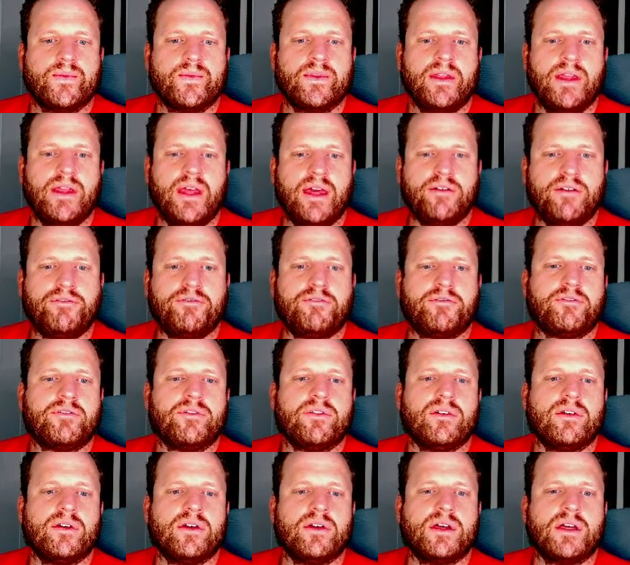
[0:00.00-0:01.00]
if,
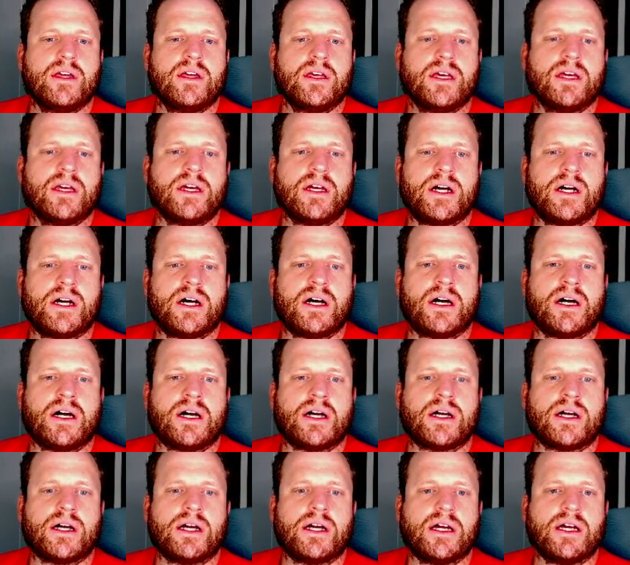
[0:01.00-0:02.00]

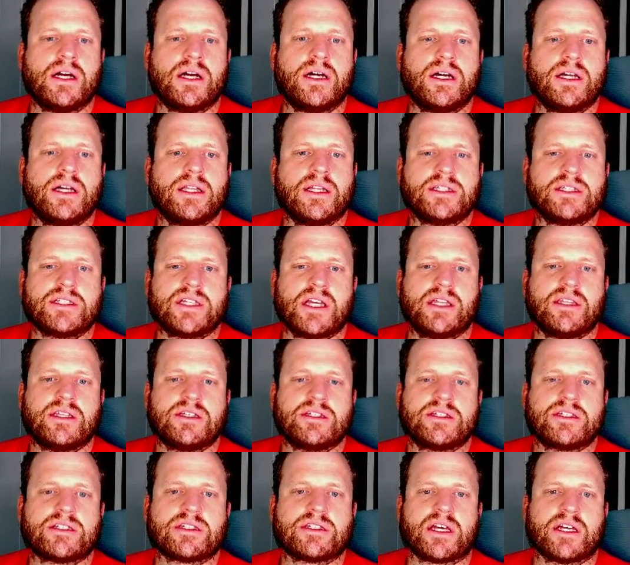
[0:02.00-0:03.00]
let's say this
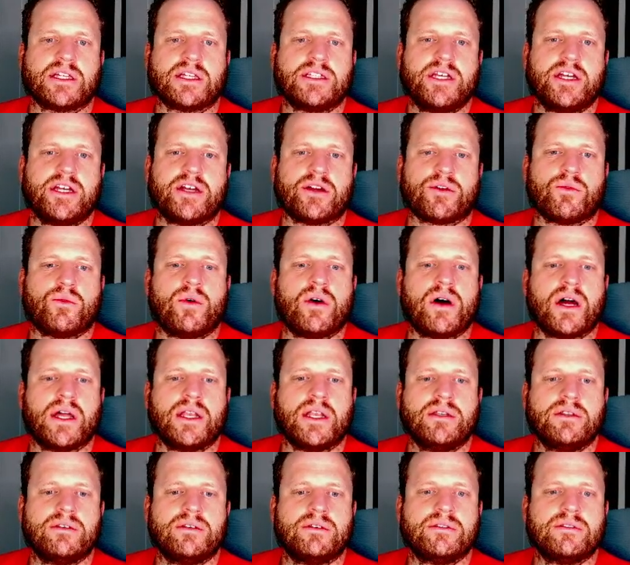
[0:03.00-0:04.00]
is like tier 1,
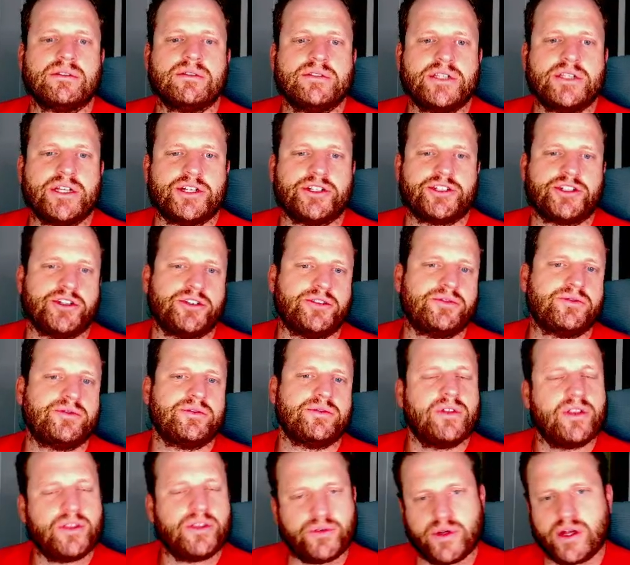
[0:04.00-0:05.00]
tier 2,
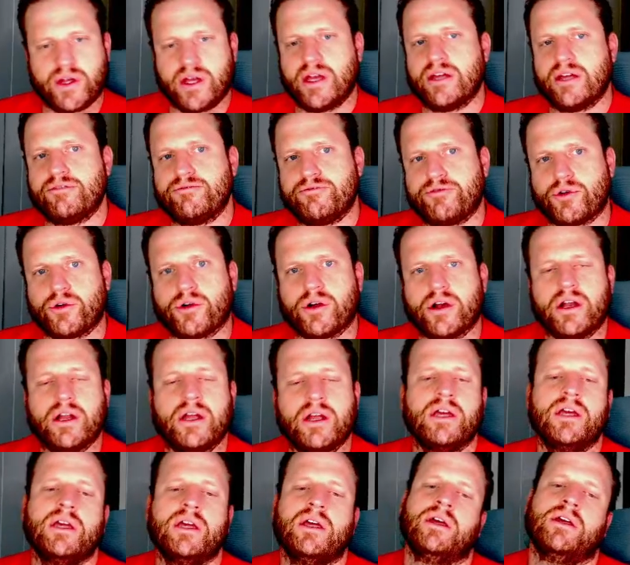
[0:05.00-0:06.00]
3, and 4,
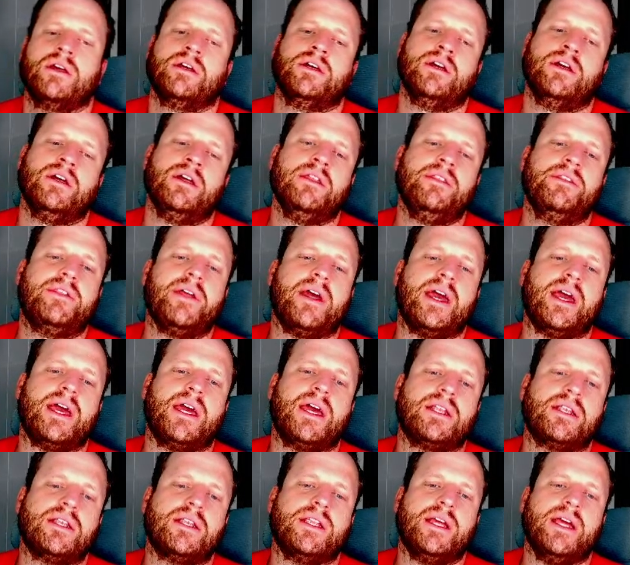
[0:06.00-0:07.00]

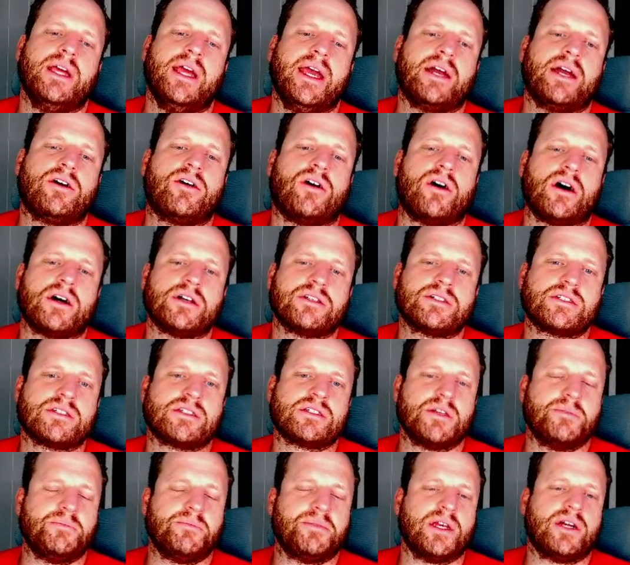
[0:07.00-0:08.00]
then it
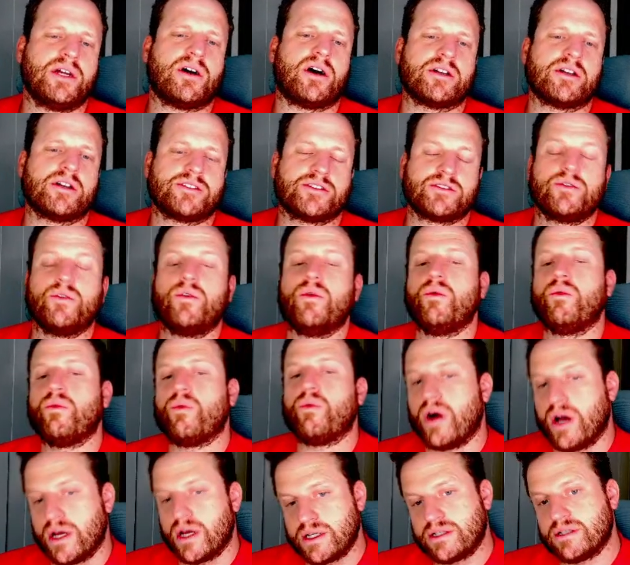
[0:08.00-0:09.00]
simply costs
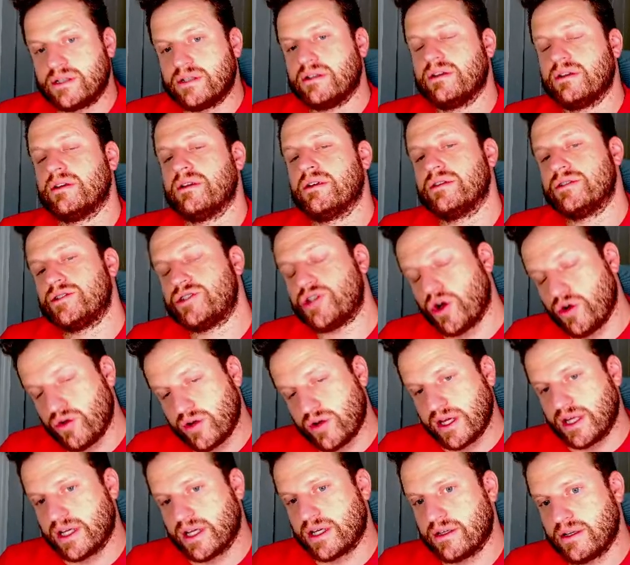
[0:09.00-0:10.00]
1
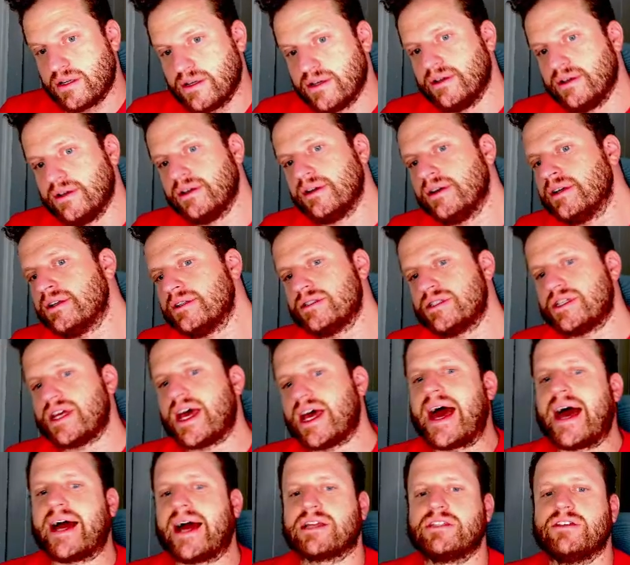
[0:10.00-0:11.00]
token to
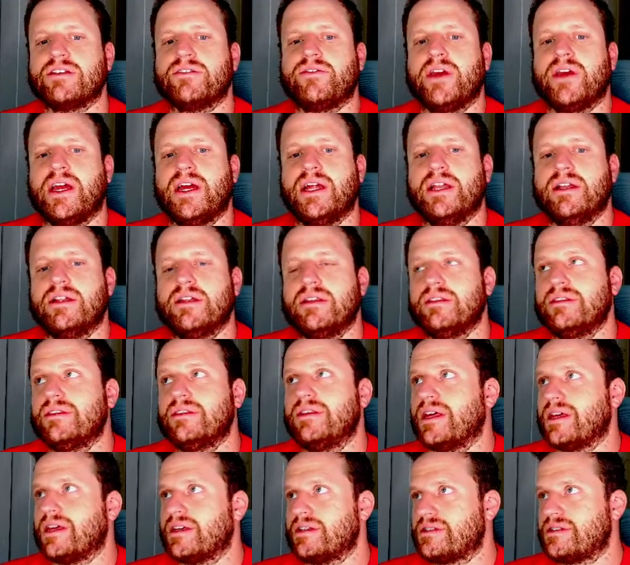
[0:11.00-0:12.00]
activate
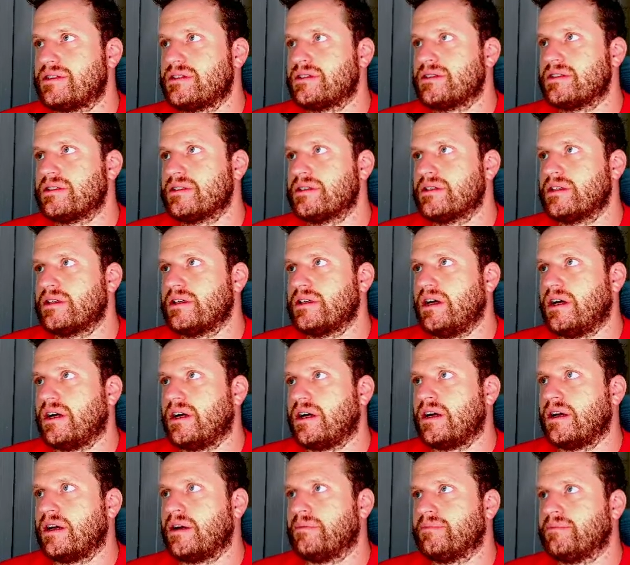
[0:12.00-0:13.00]
this
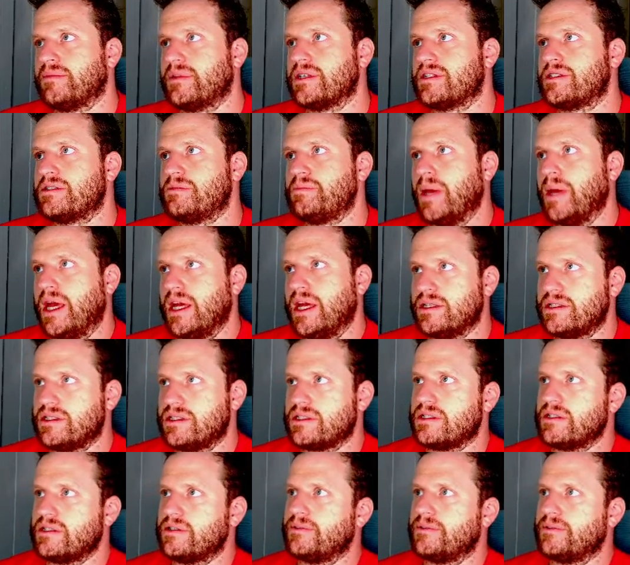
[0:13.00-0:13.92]
this space,